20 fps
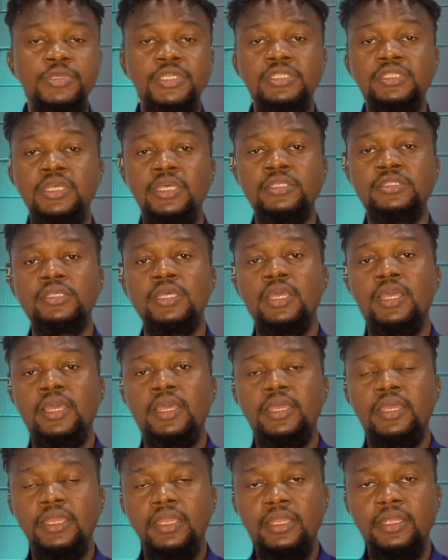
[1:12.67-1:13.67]
business
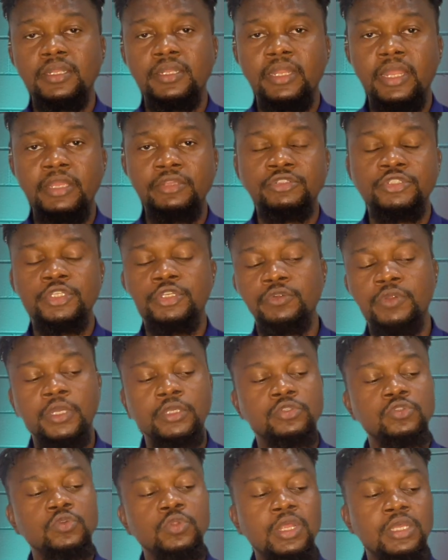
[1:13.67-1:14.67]
in
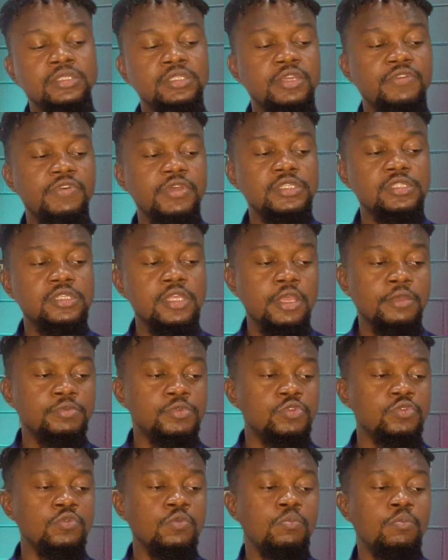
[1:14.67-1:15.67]
Nigeria. So there are several
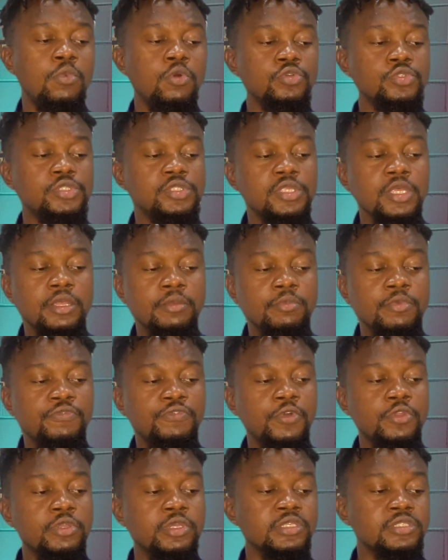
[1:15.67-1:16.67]
steps you must take
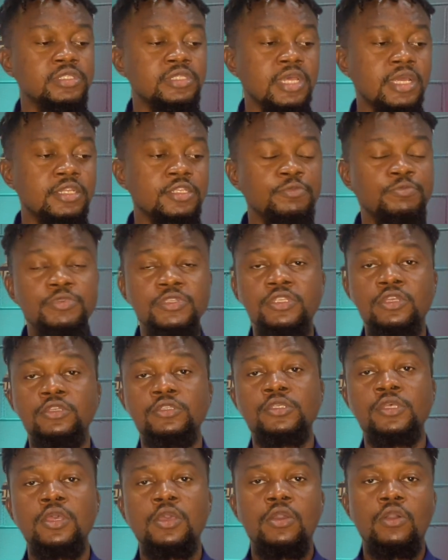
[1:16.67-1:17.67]
before you can start this
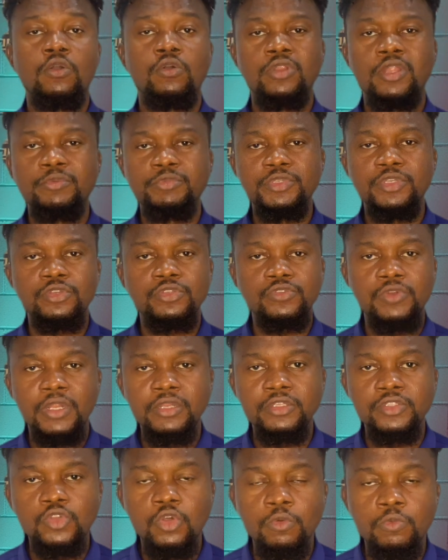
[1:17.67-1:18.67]
business. Or let me just
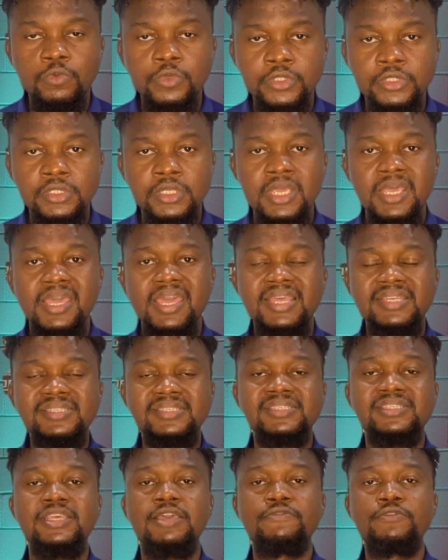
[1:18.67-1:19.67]
round it up with a
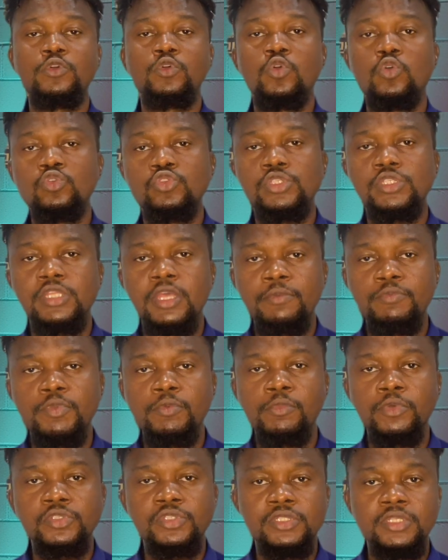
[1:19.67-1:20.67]
7 good steps
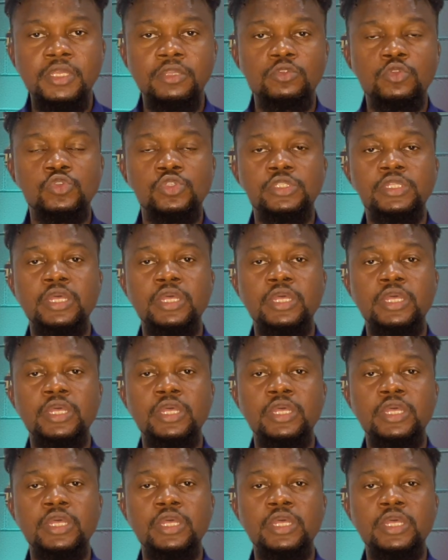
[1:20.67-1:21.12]
you must take to